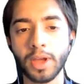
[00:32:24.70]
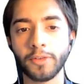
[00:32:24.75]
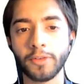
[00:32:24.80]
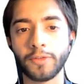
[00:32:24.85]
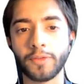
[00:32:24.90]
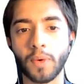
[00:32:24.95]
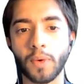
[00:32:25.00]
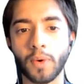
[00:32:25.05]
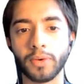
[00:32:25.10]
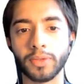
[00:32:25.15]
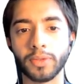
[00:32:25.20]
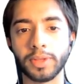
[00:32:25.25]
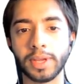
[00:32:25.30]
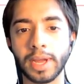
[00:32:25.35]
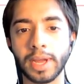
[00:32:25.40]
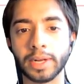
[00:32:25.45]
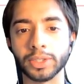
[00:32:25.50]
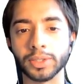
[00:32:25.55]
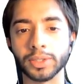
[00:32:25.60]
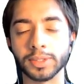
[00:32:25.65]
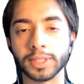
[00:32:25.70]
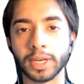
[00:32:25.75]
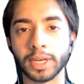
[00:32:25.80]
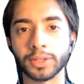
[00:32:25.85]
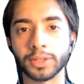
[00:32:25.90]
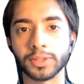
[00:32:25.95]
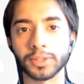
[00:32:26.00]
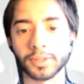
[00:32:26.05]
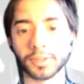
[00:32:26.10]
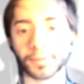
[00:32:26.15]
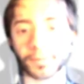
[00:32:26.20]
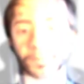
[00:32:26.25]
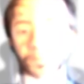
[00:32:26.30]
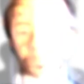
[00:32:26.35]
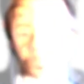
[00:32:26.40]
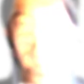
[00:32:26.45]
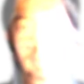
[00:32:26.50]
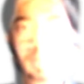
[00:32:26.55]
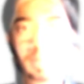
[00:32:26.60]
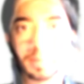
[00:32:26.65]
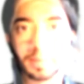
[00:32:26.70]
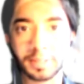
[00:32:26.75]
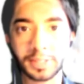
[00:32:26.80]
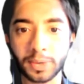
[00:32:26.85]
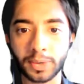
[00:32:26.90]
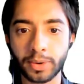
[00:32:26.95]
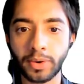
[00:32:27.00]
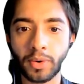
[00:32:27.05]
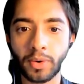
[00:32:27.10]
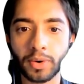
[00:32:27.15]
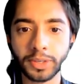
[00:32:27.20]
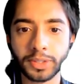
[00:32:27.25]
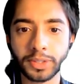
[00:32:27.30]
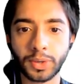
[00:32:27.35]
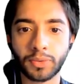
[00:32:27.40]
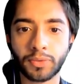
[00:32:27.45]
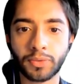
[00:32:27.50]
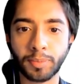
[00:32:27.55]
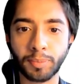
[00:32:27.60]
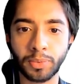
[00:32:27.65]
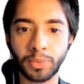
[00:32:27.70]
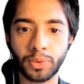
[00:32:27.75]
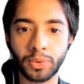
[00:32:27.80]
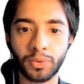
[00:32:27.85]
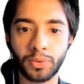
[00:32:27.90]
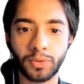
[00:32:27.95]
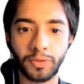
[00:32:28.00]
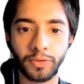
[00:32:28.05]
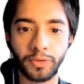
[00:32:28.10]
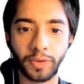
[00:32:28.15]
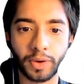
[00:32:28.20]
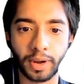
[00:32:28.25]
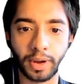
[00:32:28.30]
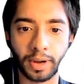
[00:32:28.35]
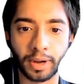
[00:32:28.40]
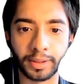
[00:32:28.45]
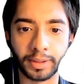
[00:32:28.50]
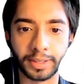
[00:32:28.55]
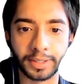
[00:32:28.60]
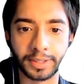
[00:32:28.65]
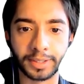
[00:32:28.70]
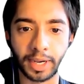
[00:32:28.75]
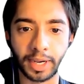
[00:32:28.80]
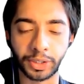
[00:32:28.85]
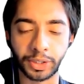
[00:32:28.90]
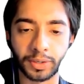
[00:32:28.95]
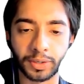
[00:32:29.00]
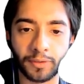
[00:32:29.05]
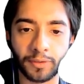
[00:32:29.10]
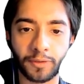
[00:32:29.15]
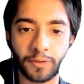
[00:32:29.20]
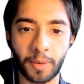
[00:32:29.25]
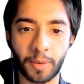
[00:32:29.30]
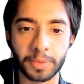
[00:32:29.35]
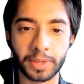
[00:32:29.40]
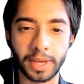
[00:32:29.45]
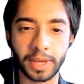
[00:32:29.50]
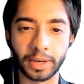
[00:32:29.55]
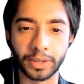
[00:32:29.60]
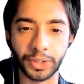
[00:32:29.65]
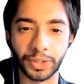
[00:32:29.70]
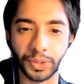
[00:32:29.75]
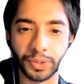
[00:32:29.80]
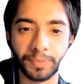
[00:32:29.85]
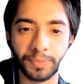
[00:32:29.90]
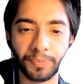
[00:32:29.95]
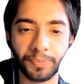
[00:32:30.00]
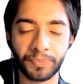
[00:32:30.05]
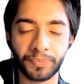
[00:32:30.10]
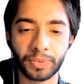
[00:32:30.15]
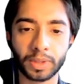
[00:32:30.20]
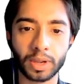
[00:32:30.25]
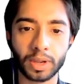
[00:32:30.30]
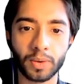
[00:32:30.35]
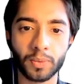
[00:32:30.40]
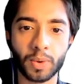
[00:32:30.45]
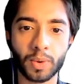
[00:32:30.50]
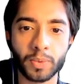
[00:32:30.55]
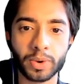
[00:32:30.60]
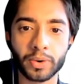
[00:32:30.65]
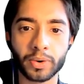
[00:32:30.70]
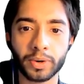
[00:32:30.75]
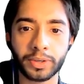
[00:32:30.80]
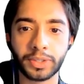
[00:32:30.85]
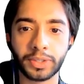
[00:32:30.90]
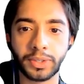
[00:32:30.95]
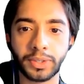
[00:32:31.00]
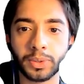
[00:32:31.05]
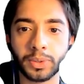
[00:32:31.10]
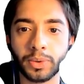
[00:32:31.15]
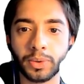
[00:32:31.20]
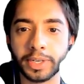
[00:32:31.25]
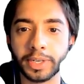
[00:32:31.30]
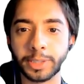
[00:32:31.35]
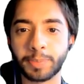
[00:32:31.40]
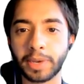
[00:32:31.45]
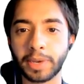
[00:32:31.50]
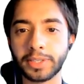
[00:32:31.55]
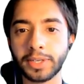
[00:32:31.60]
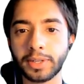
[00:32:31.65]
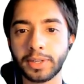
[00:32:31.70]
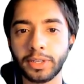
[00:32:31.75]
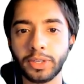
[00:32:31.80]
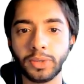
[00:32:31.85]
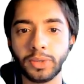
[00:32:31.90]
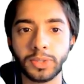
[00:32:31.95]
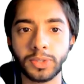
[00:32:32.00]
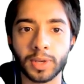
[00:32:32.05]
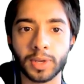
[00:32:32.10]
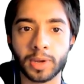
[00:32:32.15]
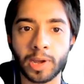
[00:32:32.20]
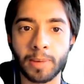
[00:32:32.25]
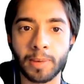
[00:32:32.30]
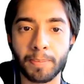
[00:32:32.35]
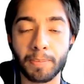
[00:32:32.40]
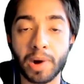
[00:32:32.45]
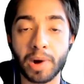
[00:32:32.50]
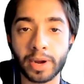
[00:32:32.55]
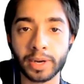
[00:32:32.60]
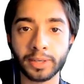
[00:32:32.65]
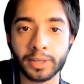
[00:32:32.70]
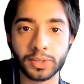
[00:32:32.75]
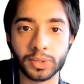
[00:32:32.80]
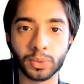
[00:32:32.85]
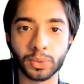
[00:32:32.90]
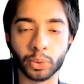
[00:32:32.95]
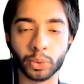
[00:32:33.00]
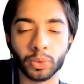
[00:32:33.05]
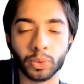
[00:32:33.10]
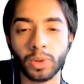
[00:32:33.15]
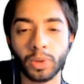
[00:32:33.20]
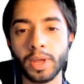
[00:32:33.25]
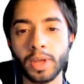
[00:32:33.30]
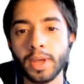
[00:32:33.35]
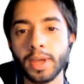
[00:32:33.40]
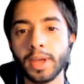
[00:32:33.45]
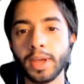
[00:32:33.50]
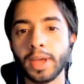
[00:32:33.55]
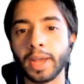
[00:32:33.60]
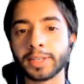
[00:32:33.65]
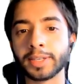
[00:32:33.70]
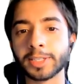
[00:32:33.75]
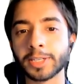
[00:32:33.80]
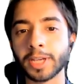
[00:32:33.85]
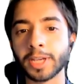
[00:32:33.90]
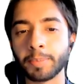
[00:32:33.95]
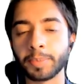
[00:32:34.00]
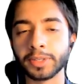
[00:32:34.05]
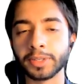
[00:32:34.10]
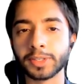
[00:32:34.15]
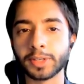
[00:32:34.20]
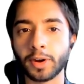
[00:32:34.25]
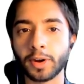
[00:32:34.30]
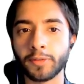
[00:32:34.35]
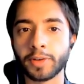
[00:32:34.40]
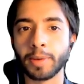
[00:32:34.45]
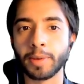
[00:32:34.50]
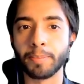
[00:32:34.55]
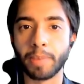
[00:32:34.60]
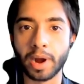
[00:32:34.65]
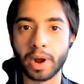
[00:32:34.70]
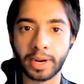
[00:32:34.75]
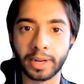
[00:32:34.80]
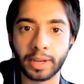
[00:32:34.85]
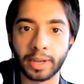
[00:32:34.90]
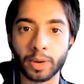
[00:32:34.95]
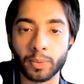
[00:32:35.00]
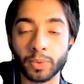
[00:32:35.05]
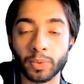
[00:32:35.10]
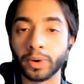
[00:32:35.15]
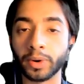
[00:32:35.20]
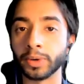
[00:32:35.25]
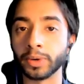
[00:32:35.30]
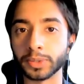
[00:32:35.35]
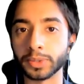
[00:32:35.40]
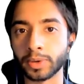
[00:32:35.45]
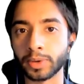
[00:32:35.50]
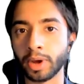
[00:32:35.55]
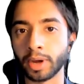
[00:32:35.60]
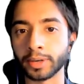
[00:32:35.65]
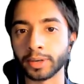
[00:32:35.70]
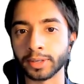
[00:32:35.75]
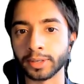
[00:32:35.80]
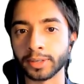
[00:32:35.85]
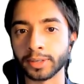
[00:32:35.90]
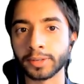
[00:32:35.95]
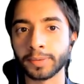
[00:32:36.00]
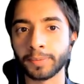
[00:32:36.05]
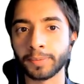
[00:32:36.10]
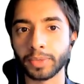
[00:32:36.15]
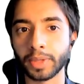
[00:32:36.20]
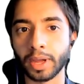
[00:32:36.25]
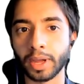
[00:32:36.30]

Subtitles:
for the engine section. Okay, so in order to remove this section from the engine, what we're going to do is basically use the combine tool, except instead of combining it, we're going to cut it.